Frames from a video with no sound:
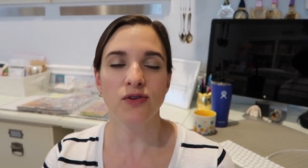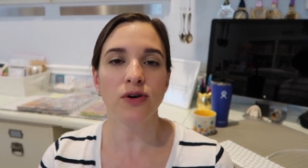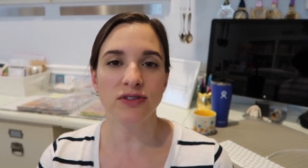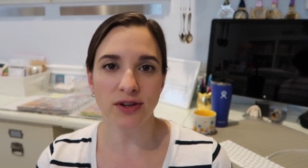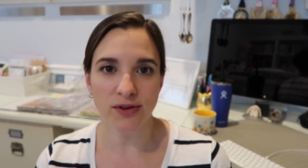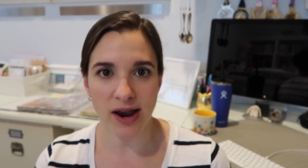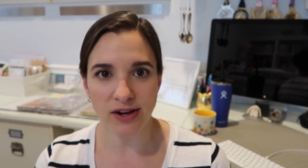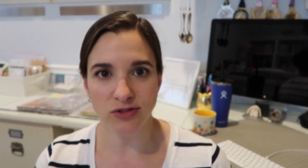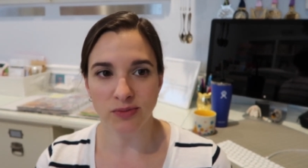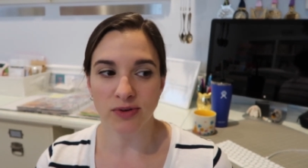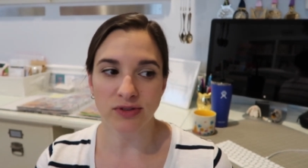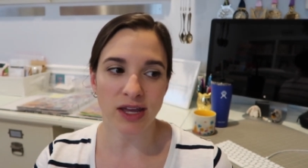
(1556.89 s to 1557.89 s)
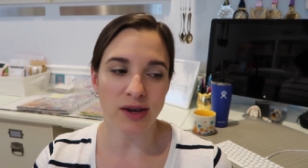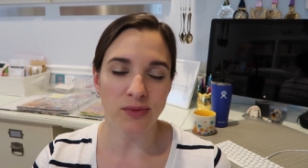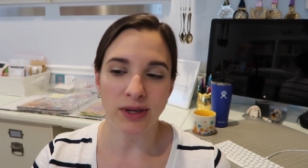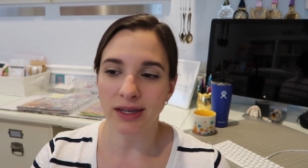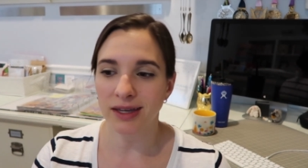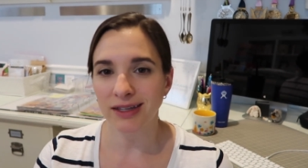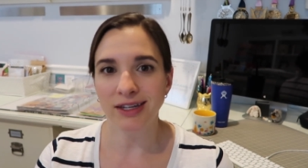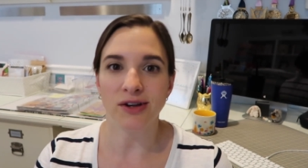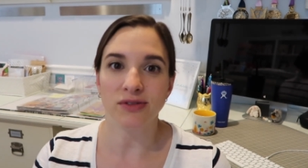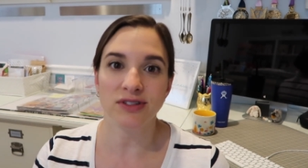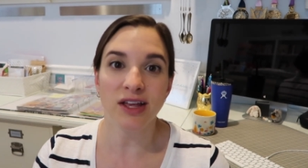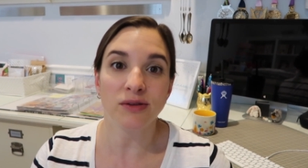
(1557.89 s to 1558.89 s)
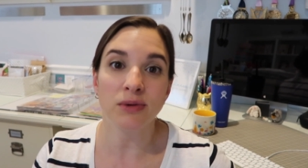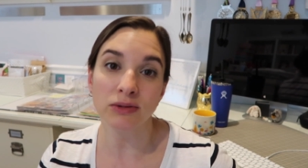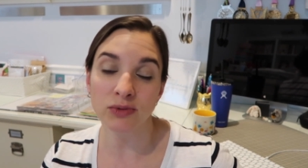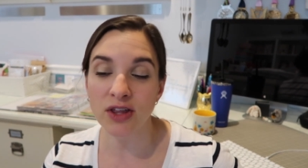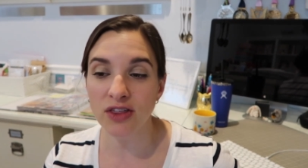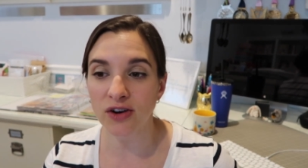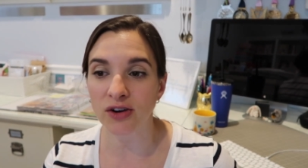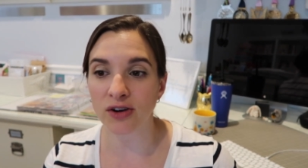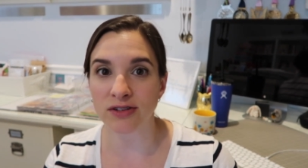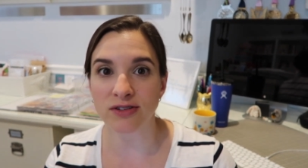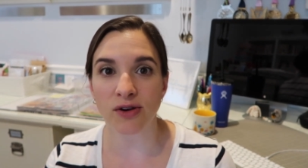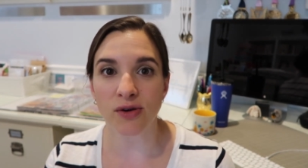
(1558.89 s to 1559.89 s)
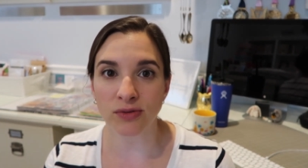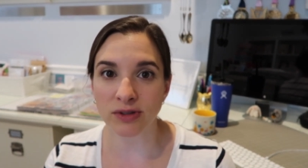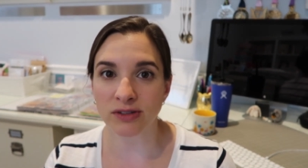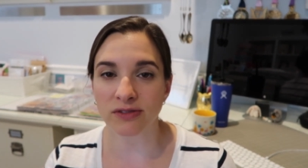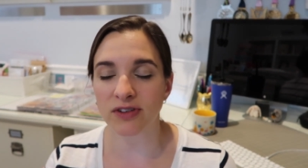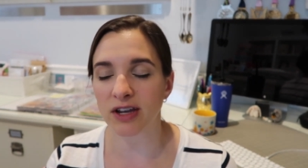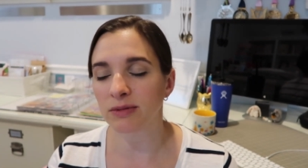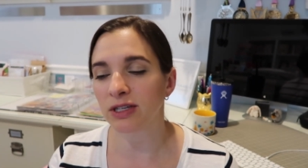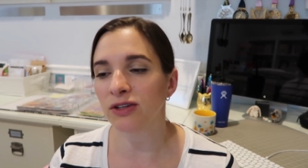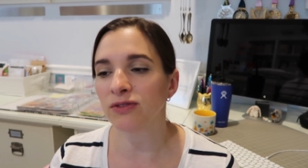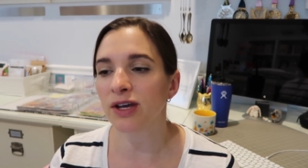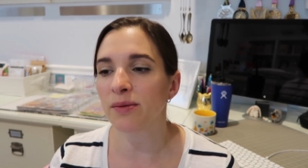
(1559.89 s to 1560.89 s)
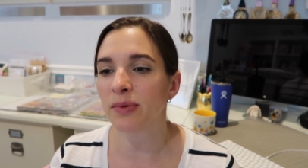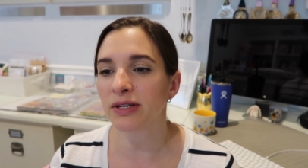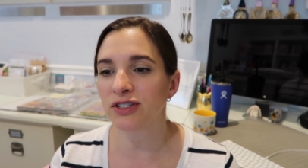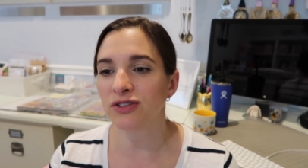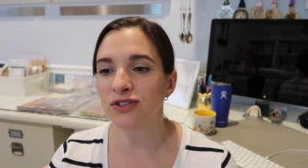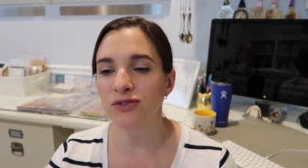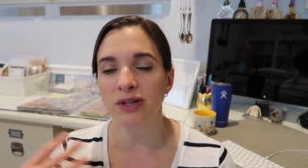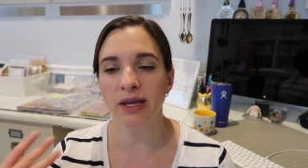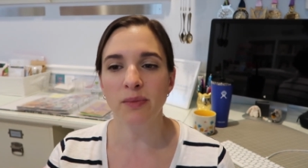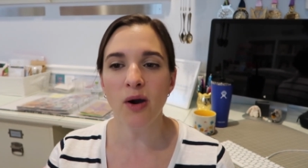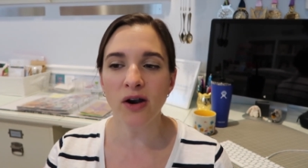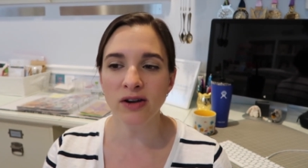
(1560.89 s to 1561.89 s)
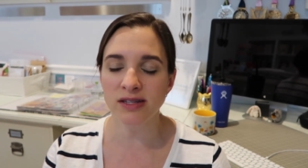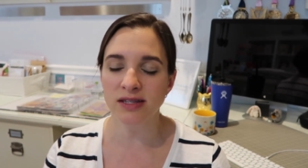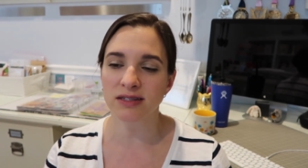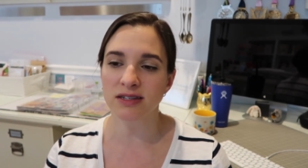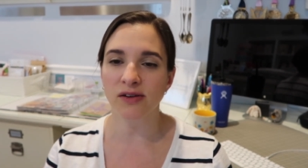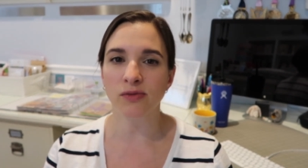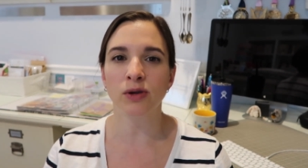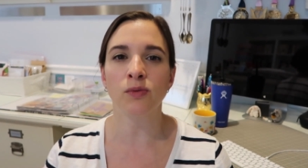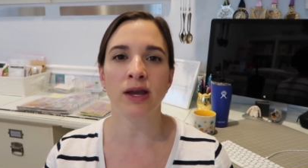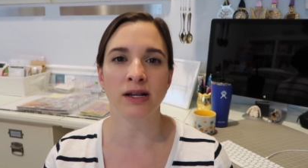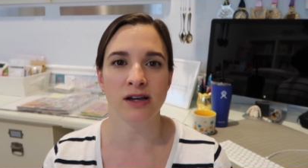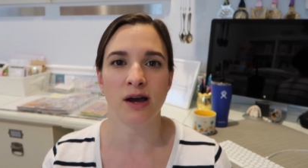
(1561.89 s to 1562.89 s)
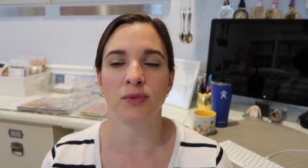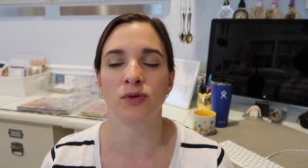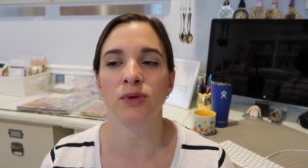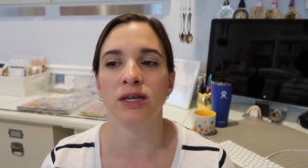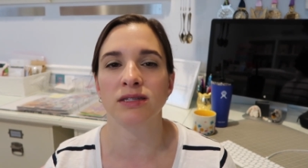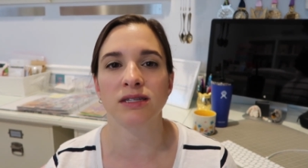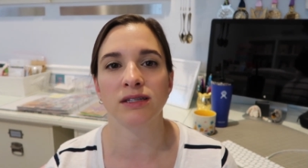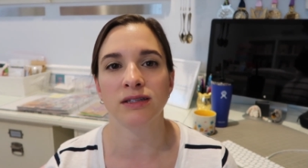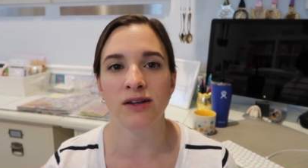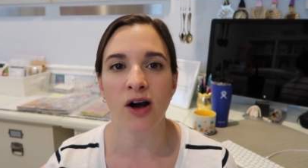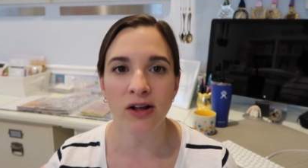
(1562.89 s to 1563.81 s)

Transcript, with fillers: Of course, on her actual birthday, we, you know, celebrate with her as our own little family unit, but to do like parties and stuff, we wait a couple weeks till the